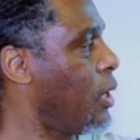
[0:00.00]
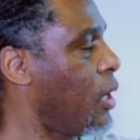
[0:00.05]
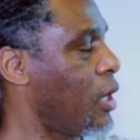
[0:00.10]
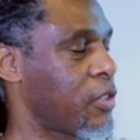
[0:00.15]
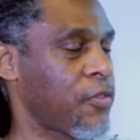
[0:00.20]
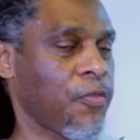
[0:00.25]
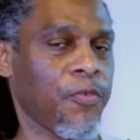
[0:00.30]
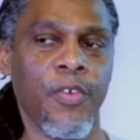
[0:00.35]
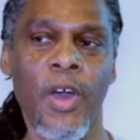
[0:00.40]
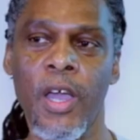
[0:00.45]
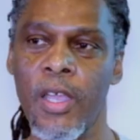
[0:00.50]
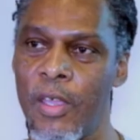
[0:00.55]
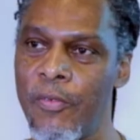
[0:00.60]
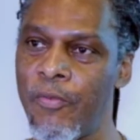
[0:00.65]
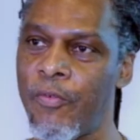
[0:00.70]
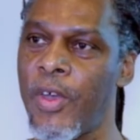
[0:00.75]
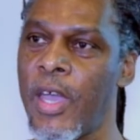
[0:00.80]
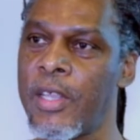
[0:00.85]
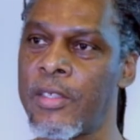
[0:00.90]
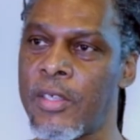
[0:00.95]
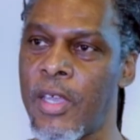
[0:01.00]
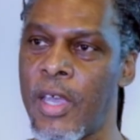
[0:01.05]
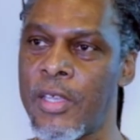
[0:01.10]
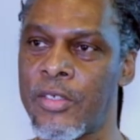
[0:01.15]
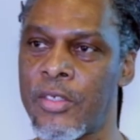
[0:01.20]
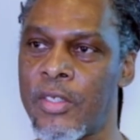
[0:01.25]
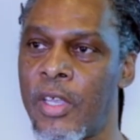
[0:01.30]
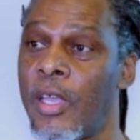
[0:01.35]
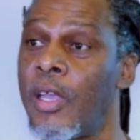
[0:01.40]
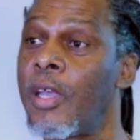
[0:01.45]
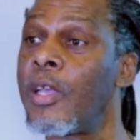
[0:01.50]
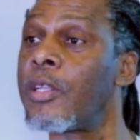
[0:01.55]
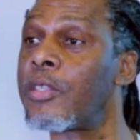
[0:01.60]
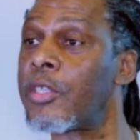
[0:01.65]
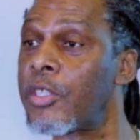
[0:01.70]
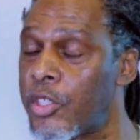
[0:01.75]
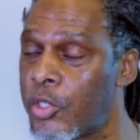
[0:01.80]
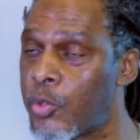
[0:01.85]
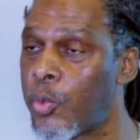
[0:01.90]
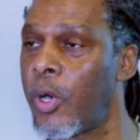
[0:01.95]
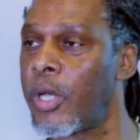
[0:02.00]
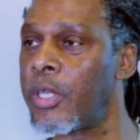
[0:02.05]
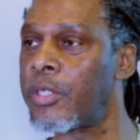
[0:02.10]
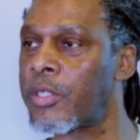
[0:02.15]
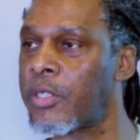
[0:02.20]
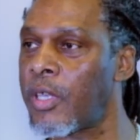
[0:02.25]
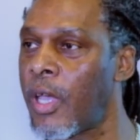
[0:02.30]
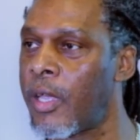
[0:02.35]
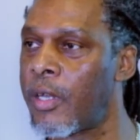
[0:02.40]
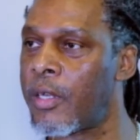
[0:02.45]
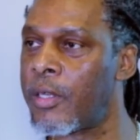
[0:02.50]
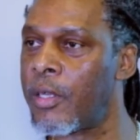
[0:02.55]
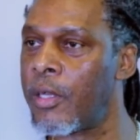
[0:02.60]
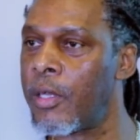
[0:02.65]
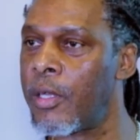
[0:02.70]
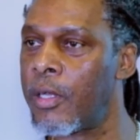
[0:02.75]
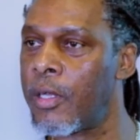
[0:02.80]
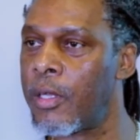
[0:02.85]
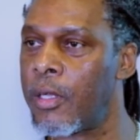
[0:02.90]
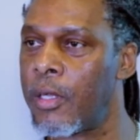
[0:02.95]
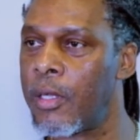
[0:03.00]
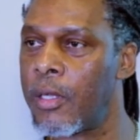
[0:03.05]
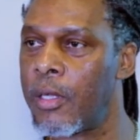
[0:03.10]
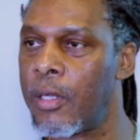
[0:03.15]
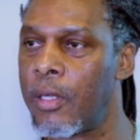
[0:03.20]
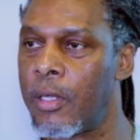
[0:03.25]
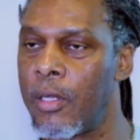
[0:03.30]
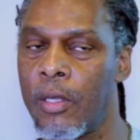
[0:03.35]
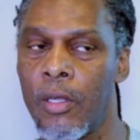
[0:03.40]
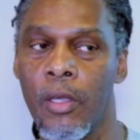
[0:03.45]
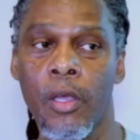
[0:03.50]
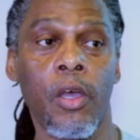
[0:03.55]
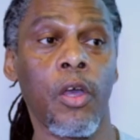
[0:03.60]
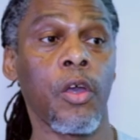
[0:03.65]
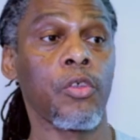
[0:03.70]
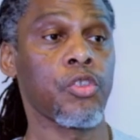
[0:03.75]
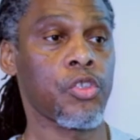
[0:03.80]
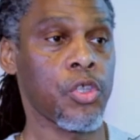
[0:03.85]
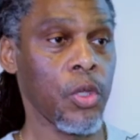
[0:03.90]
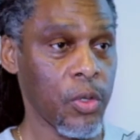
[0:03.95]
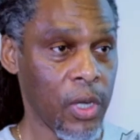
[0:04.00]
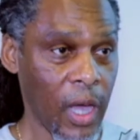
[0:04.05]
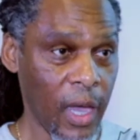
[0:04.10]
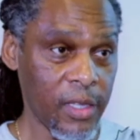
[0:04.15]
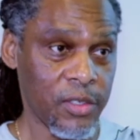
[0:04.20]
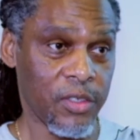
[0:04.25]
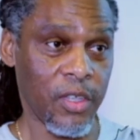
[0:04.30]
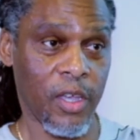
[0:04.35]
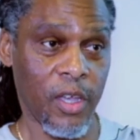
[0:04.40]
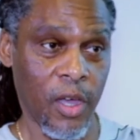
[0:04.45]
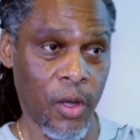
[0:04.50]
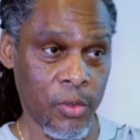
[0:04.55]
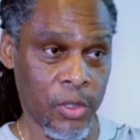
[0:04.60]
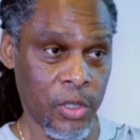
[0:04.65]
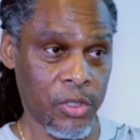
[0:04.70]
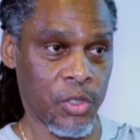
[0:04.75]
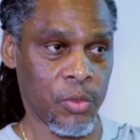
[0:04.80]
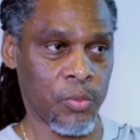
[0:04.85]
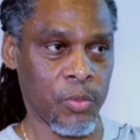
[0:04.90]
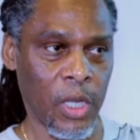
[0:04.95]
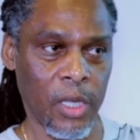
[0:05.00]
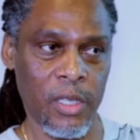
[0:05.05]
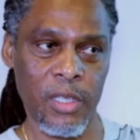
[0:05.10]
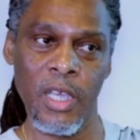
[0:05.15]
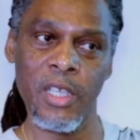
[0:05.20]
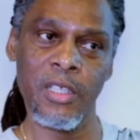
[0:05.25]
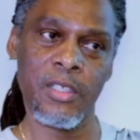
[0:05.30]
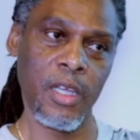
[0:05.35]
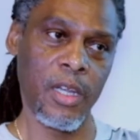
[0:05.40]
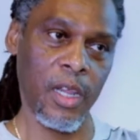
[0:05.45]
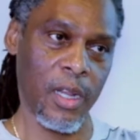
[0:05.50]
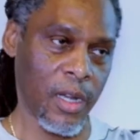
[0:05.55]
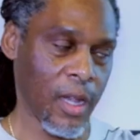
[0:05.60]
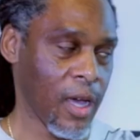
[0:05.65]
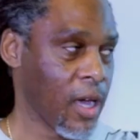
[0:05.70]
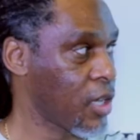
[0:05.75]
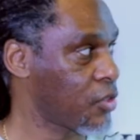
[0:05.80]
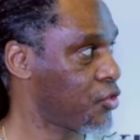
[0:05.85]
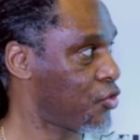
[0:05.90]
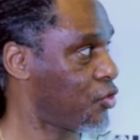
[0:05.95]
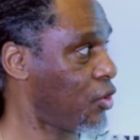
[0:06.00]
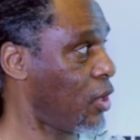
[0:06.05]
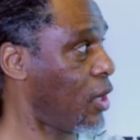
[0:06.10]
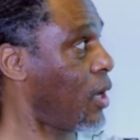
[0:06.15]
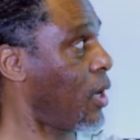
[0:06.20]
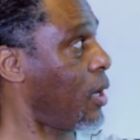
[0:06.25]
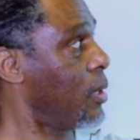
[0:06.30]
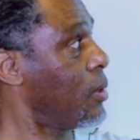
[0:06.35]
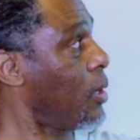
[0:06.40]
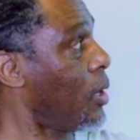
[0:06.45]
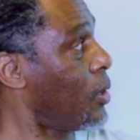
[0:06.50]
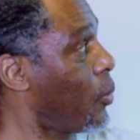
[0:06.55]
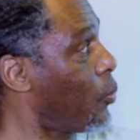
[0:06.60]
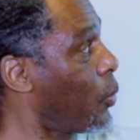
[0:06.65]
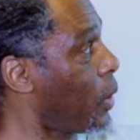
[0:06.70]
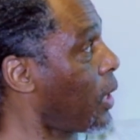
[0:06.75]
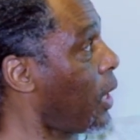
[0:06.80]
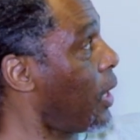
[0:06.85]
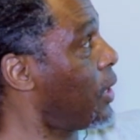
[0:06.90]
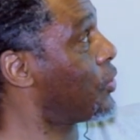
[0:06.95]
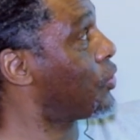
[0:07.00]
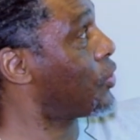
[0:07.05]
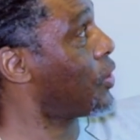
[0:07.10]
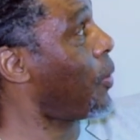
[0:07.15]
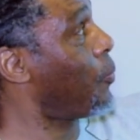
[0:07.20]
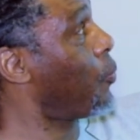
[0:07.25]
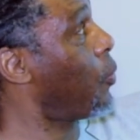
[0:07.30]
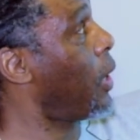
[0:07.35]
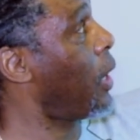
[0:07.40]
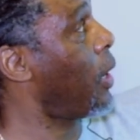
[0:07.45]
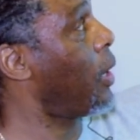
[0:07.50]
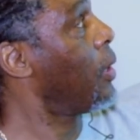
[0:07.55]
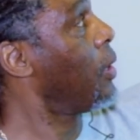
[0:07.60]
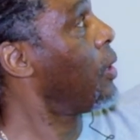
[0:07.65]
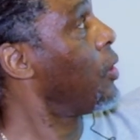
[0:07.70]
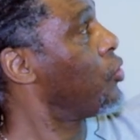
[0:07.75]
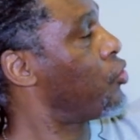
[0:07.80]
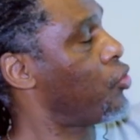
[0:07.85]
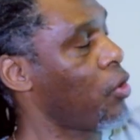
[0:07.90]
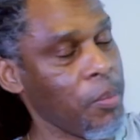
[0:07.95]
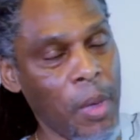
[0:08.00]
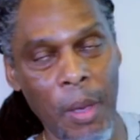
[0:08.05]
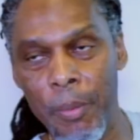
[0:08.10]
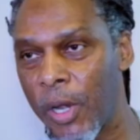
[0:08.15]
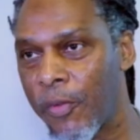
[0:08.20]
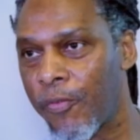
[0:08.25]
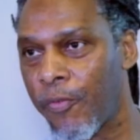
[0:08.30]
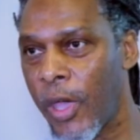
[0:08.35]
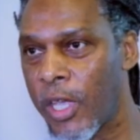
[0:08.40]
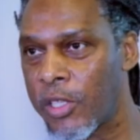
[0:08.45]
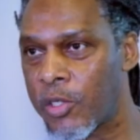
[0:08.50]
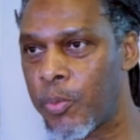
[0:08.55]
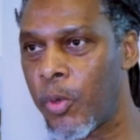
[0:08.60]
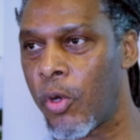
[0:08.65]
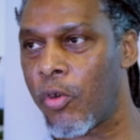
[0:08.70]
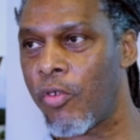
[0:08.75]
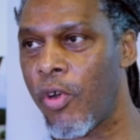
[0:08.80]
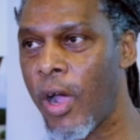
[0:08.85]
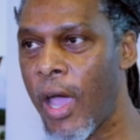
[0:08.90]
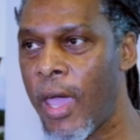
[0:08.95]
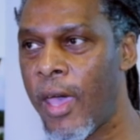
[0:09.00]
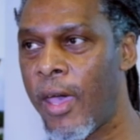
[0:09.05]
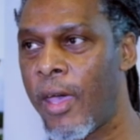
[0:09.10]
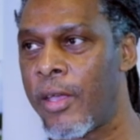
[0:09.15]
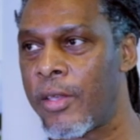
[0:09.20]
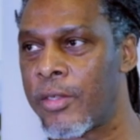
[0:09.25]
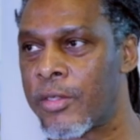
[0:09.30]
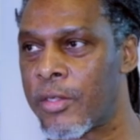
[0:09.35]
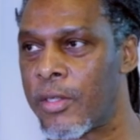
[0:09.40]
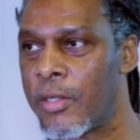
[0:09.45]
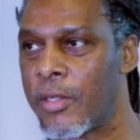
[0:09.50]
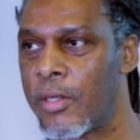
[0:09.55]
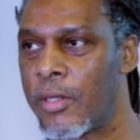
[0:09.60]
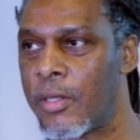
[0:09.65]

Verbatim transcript: It's fucking fantastic. This is what he said. Two days ago. Two days ago, this, th he did it last year. Hold oh, on, we're getting somewhere. Do you remember the Facebook rioters?